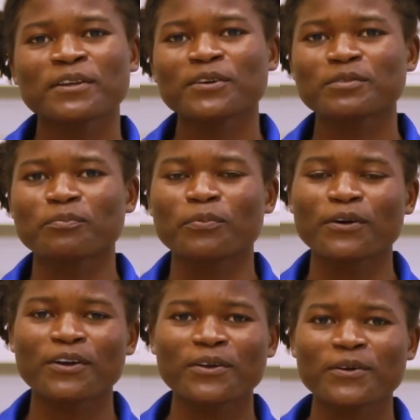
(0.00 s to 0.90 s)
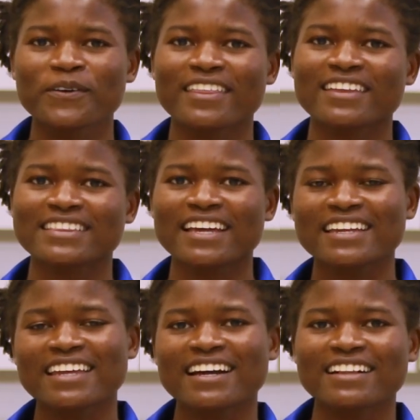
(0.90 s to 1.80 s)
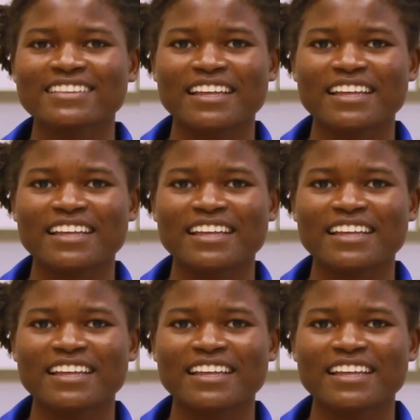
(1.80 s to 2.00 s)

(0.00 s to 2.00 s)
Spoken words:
me not bore you with the technical